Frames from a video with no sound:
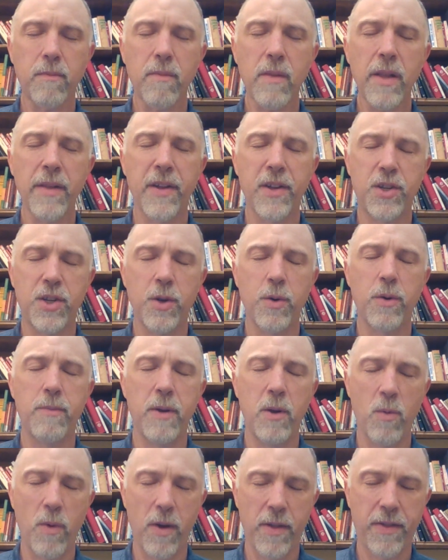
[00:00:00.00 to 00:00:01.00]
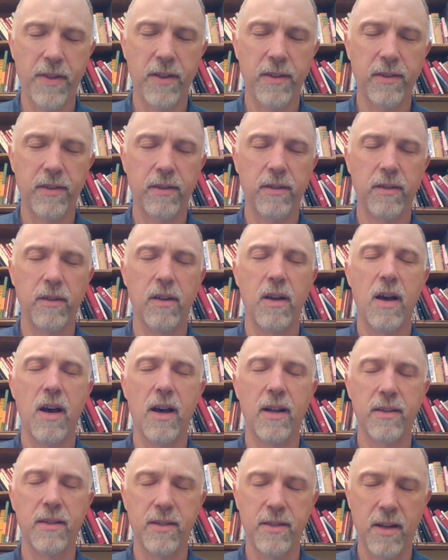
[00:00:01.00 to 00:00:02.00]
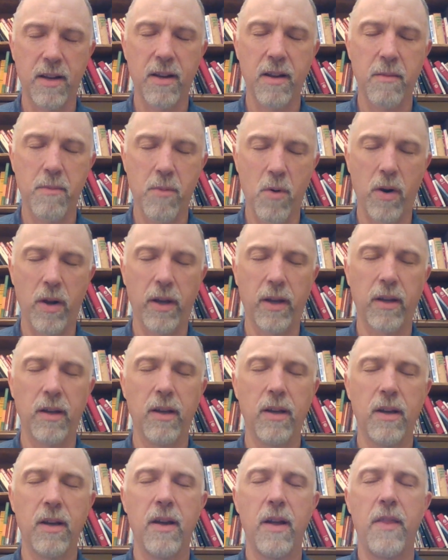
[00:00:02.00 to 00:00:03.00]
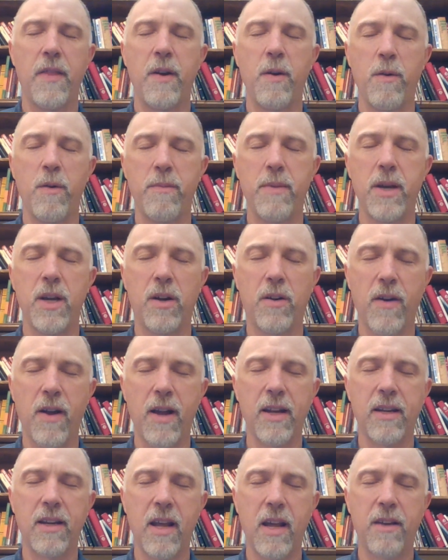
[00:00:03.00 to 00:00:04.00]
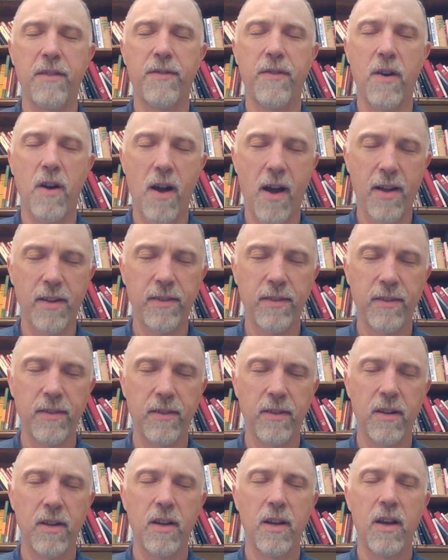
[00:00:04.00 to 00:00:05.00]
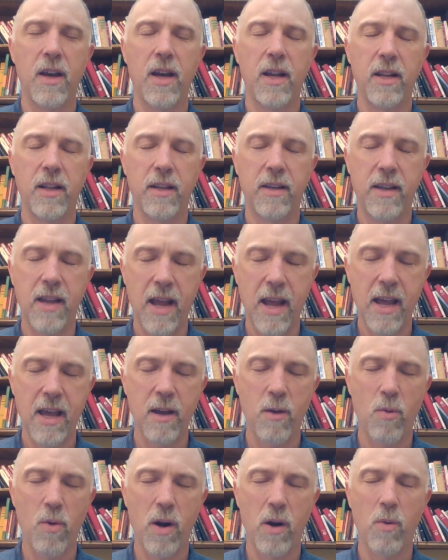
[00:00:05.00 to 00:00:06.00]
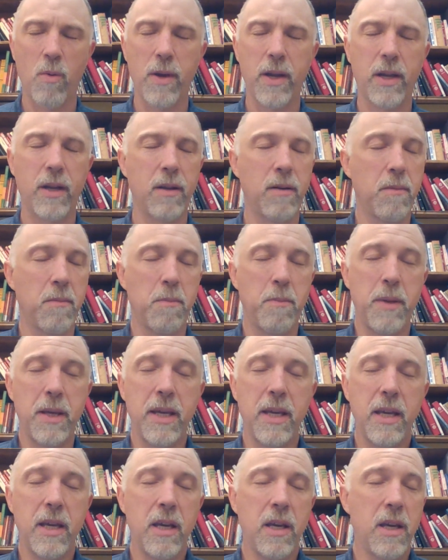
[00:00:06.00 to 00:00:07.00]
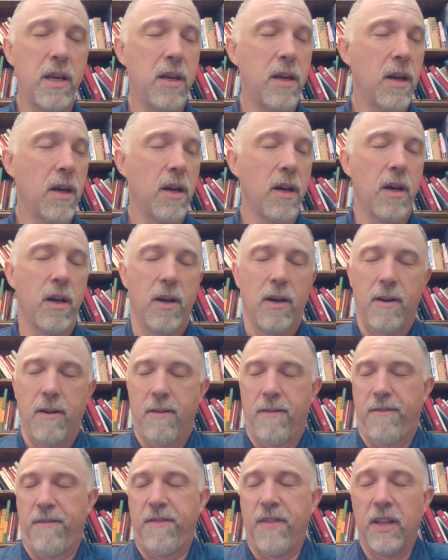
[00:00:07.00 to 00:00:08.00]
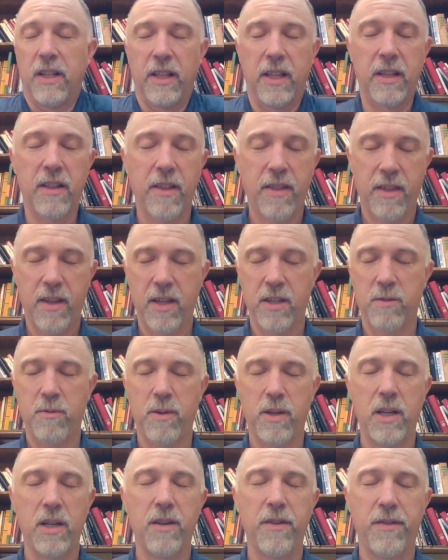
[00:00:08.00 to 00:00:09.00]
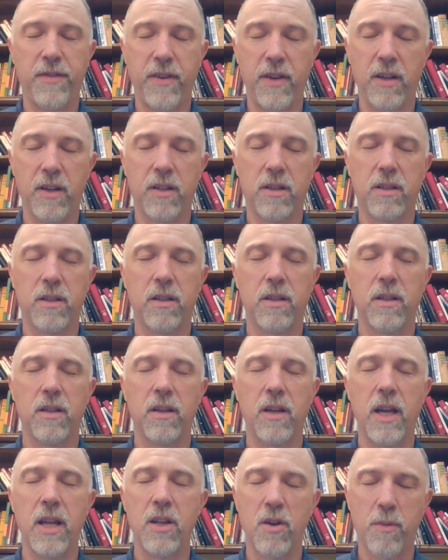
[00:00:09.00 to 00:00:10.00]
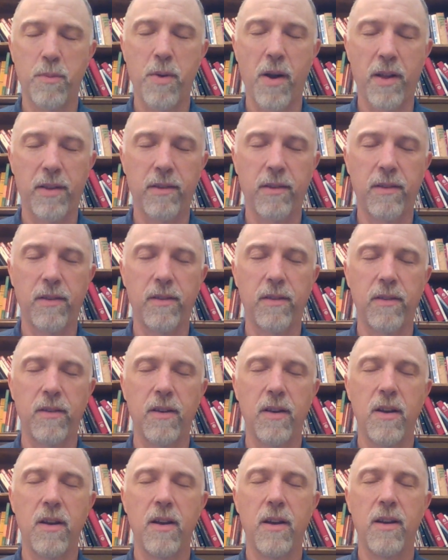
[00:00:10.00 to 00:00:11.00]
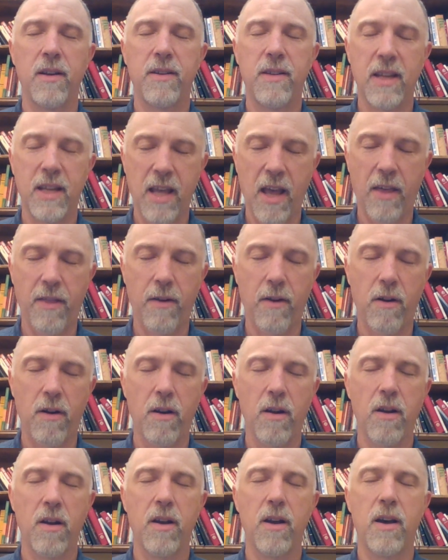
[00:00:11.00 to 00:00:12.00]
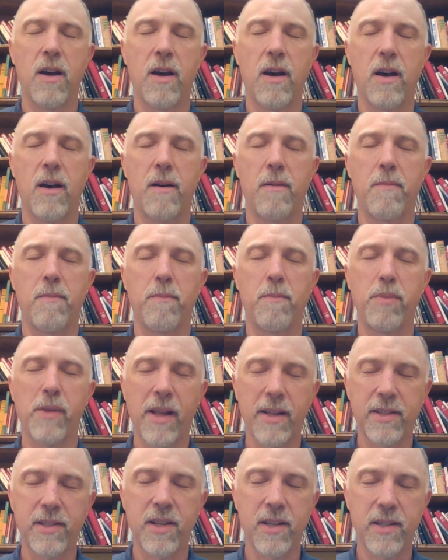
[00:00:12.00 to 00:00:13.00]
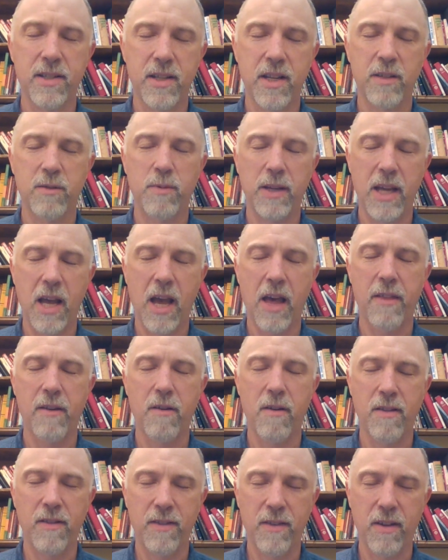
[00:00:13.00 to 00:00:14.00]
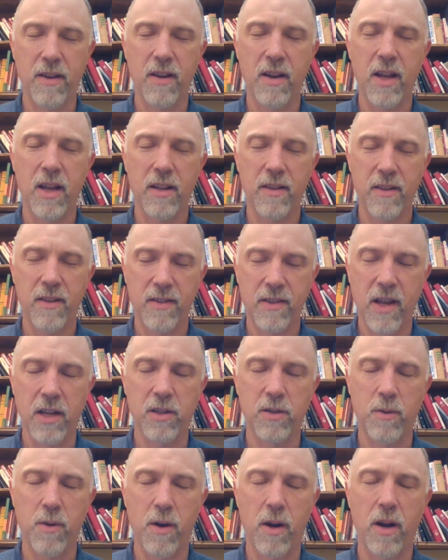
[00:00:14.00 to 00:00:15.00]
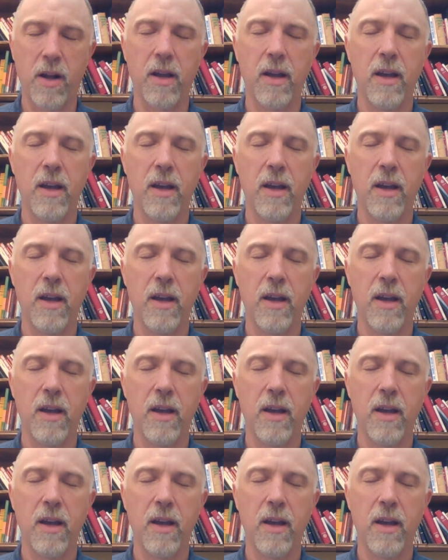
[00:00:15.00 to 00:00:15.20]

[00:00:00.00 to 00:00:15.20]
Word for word: that you would be with us on Sunday morning, that it would be a great day for us and a day where we can be feeling the things we need to feel in your presence together um, bless us as we gather on Sunday in the sanctuary